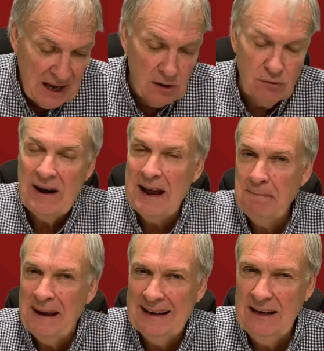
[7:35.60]
Right
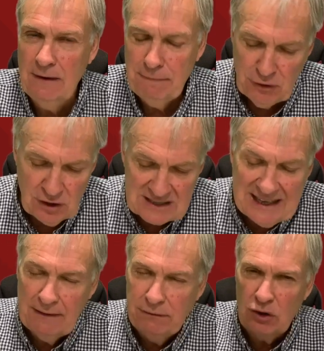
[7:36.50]
back in the first
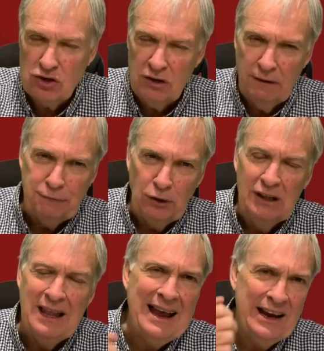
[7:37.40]
leg, I've looked at the full
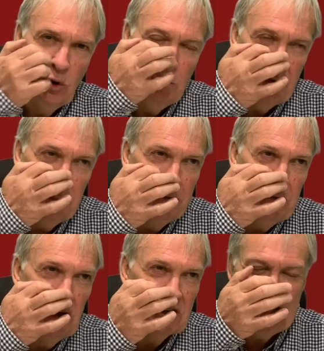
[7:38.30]
lineup from the
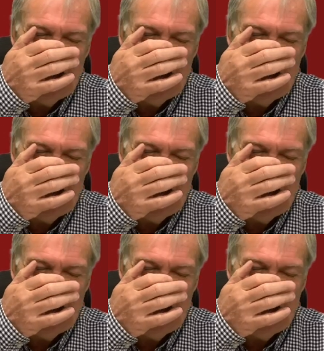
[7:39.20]
first